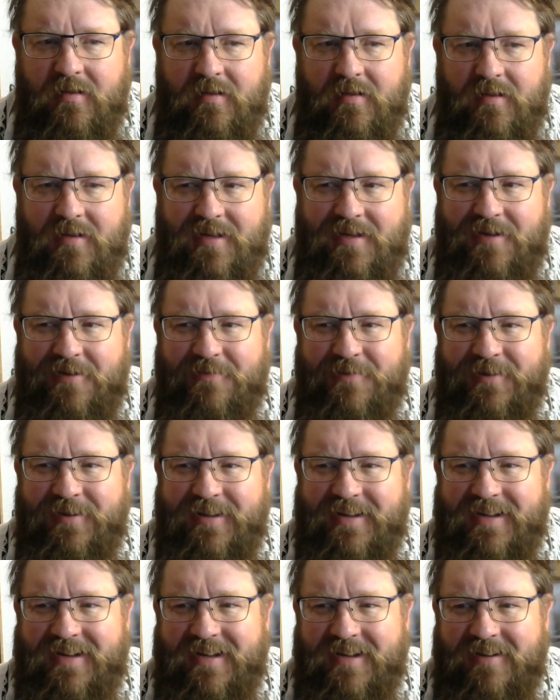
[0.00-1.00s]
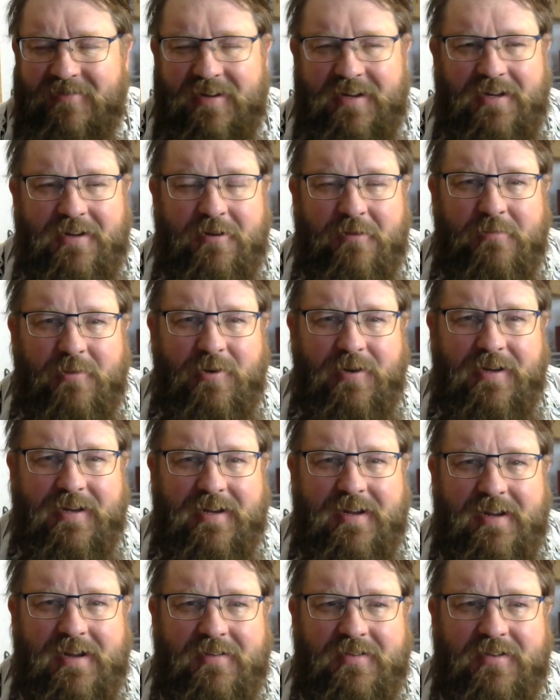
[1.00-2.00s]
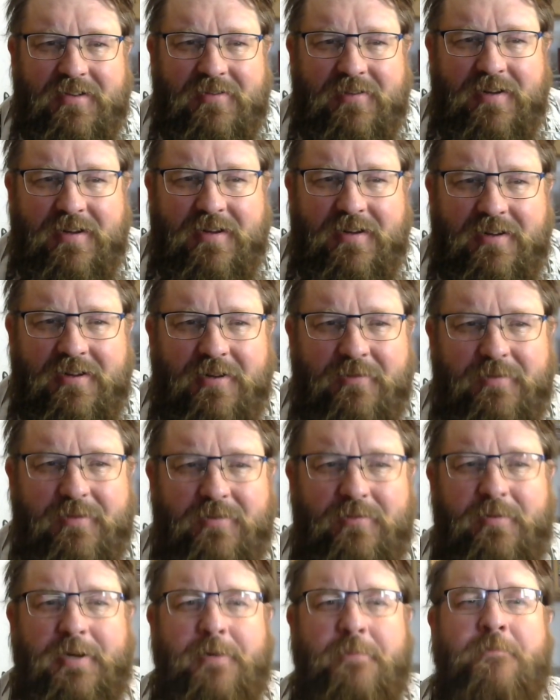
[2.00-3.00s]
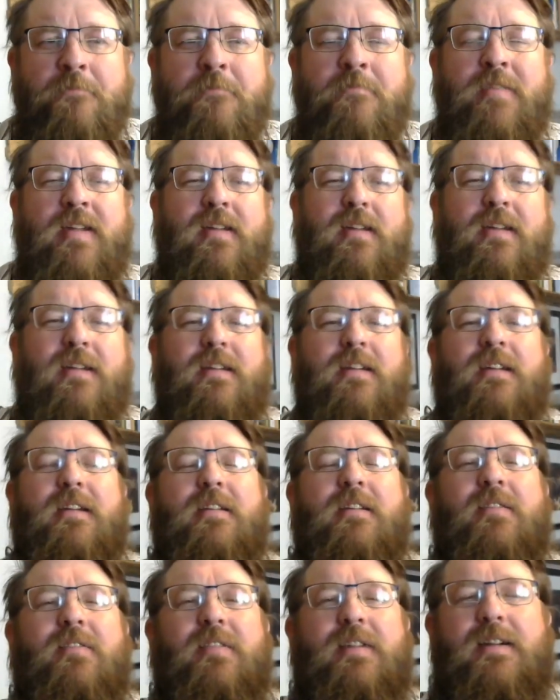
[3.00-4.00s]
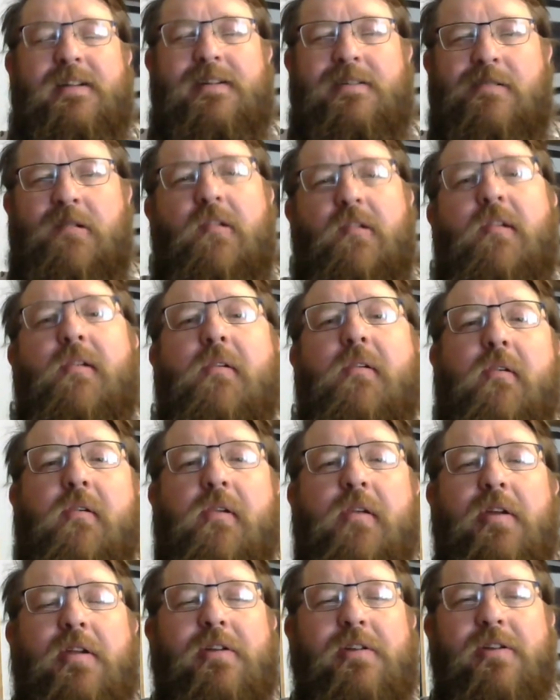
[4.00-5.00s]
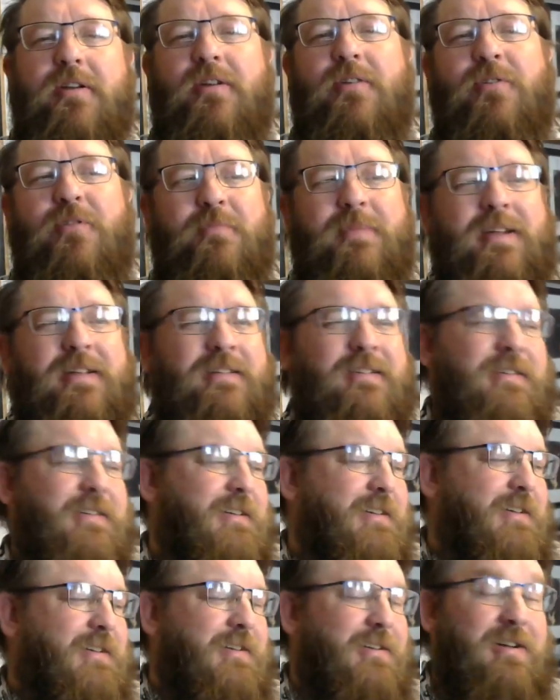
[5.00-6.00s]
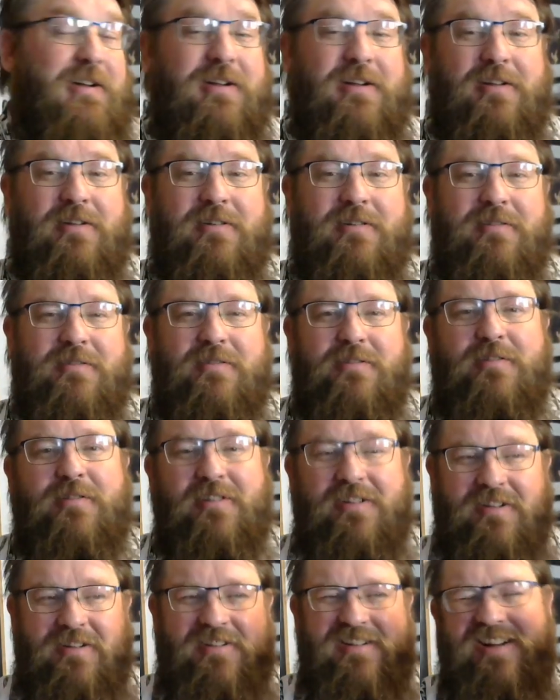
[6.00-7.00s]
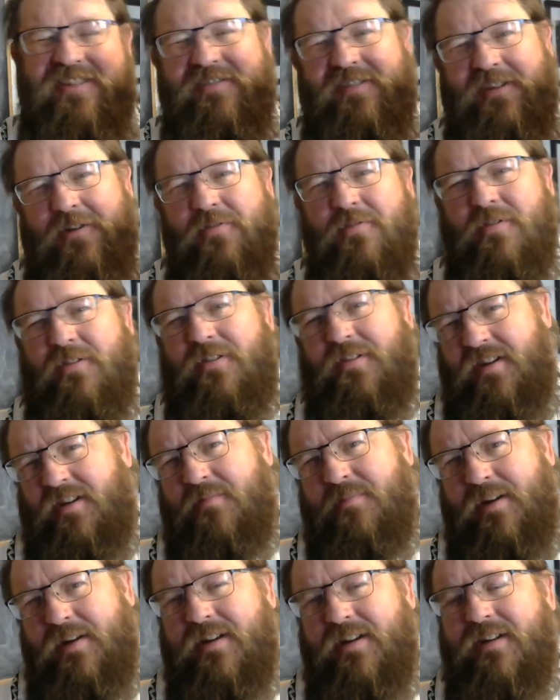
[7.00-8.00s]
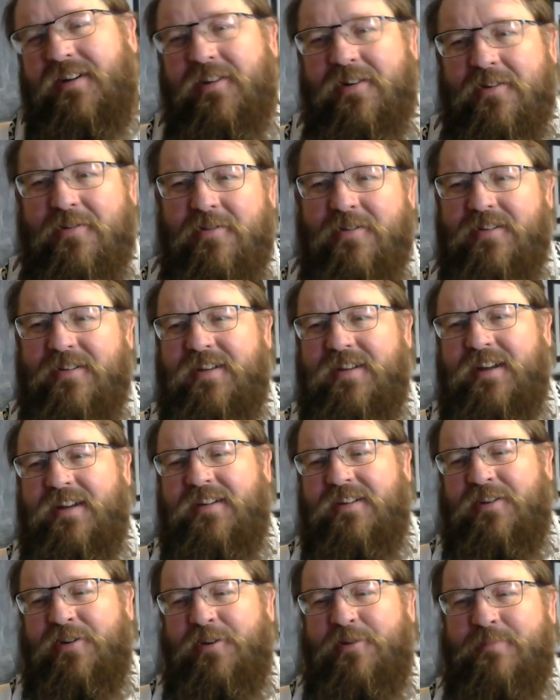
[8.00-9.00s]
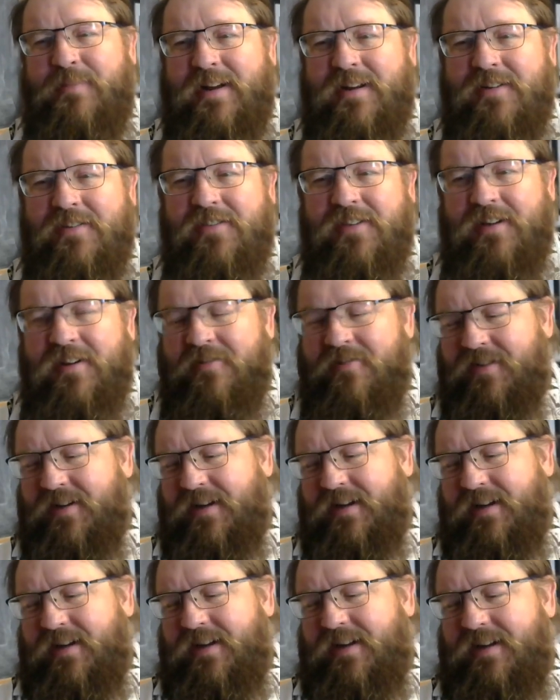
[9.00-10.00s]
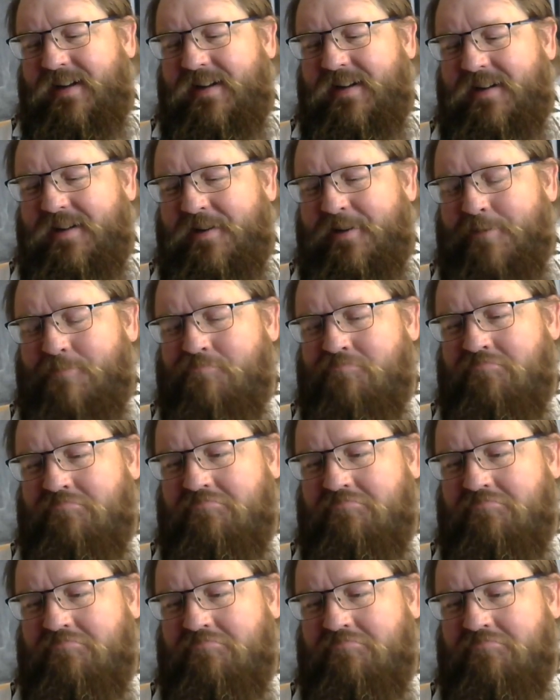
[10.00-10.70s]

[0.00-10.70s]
We're live. Hey, good morning, guys. How are you? You know what's weird is you're at home and uh, not really quarantined, but you're quarantined. You're home by yourself. Um,